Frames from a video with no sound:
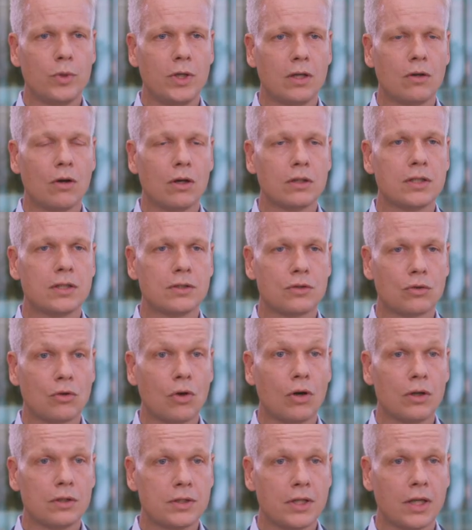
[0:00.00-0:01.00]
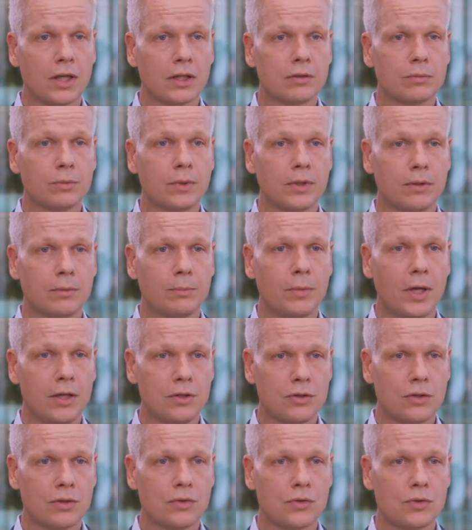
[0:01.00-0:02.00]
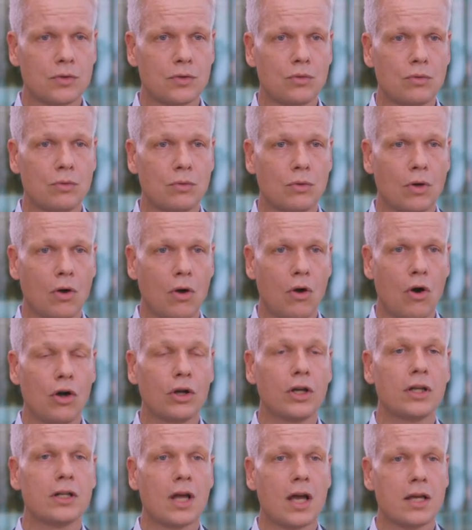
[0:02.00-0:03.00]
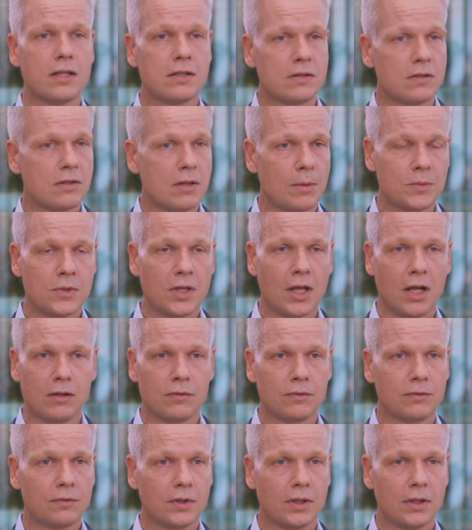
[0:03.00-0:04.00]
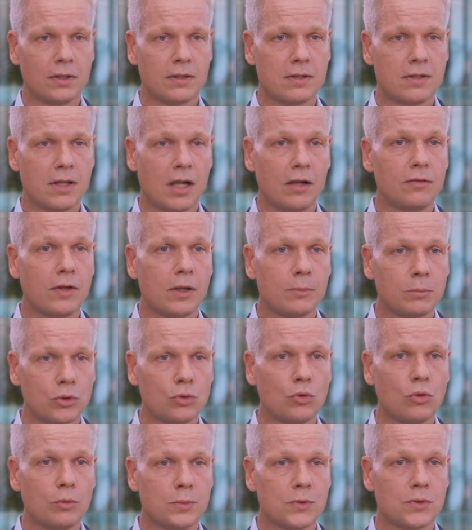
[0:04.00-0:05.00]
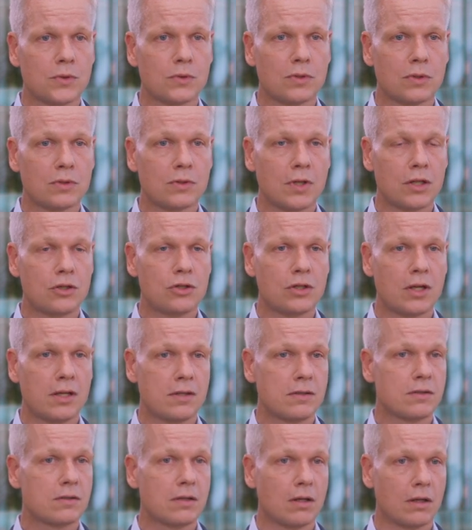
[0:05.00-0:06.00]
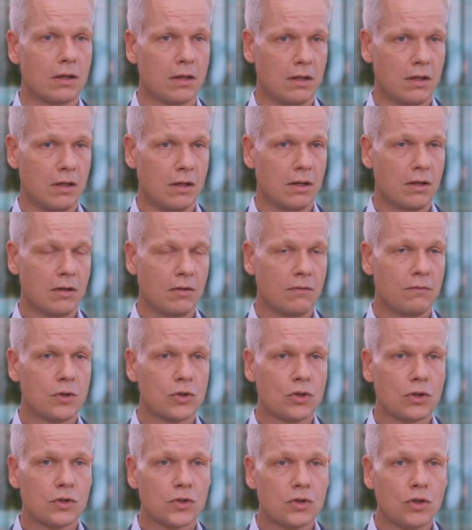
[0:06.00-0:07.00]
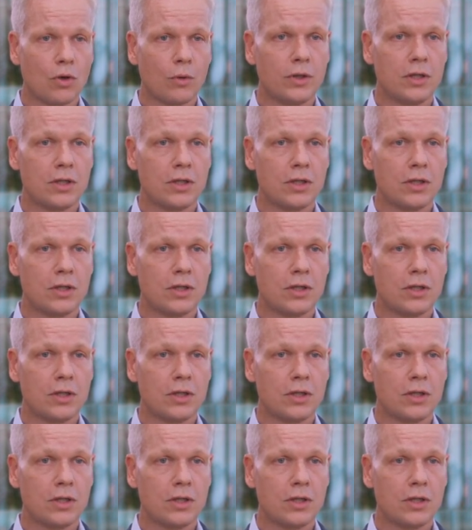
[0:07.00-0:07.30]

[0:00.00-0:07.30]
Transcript: We got into contact with patients who organized themselves in self-help groups such as the Visual Snow